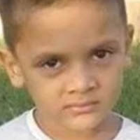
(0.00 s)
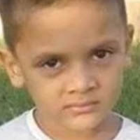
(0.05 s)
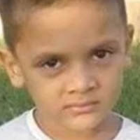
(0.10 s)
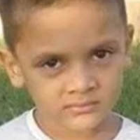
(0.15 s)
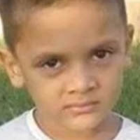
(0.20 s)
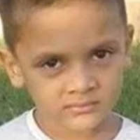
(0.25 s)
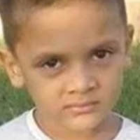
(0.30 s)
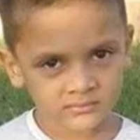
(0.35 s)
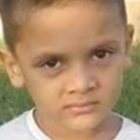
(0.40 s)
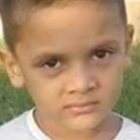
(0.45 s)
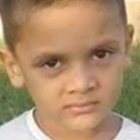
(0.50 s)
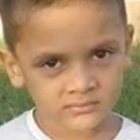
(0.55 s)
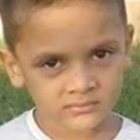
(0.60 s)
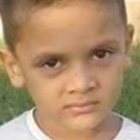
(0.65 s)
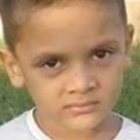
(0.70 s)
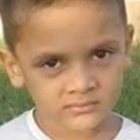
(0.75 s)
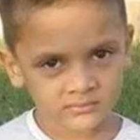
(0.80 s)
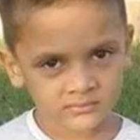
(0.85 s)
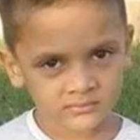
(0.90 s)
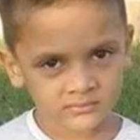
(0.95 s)

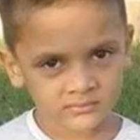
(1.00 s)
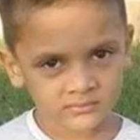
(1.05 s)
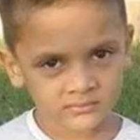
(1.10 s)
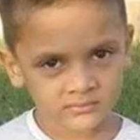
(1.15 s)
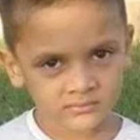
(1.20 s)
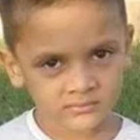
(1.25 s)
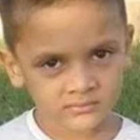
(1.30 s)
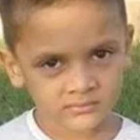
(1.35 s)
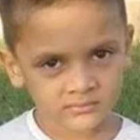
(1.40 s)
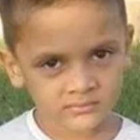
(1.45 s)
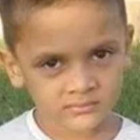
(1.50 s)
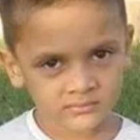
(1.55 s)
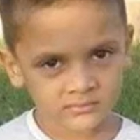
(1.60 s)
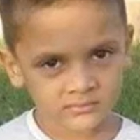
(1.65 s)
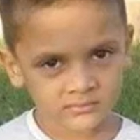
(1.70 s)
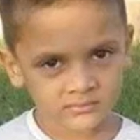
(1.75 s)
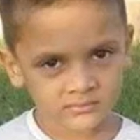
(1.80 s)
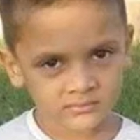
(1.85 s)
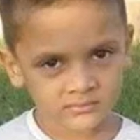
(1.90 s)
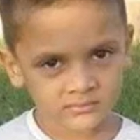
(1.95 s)

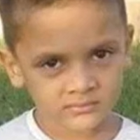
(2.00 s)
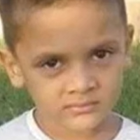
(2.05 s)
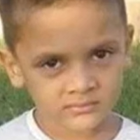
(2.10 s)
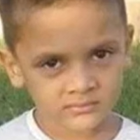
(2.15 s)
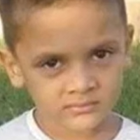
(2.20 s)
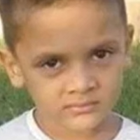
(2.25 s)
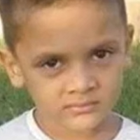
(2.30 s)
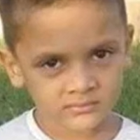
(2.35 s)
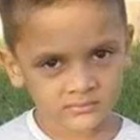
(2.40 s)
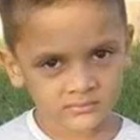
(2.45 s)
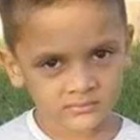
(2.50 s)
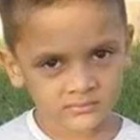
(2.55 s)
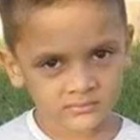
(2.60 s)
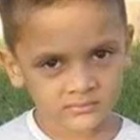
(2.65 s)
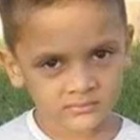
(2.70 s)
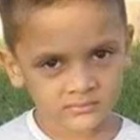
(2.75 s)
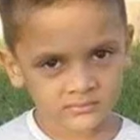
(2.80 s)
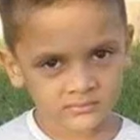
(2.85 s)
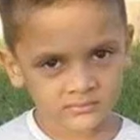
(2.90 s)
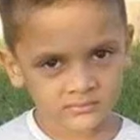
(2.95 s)

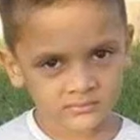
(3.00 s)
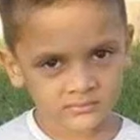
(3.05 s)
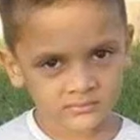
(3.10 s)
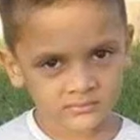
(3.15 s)
[no speech]